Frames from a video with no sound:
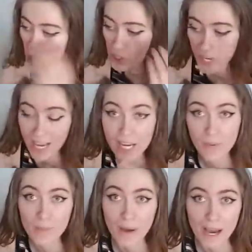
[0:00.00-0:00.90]
Did
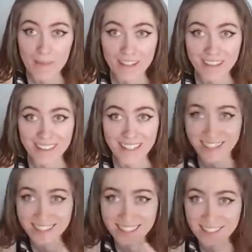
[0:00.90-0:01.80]
anyone buy me the thing?
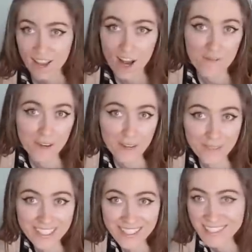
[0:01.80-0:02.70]
Because it's off my
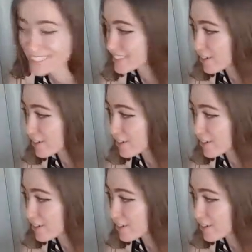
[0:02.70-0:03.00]
wish list.